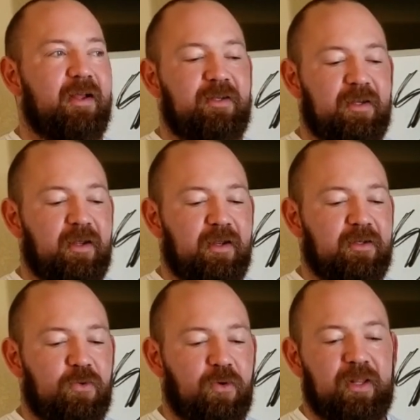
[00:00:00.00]
to,
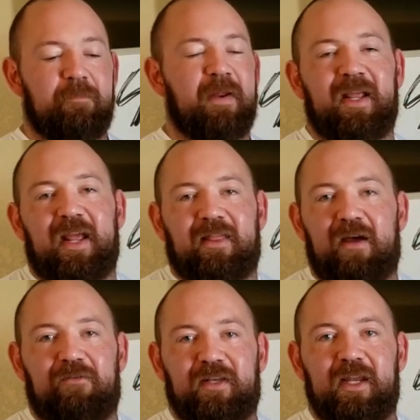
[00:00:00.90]
to really mitigate
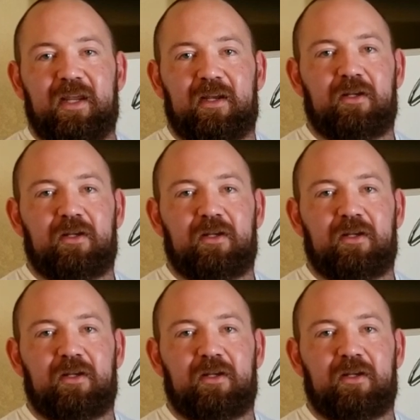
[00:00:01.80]
that fatigue.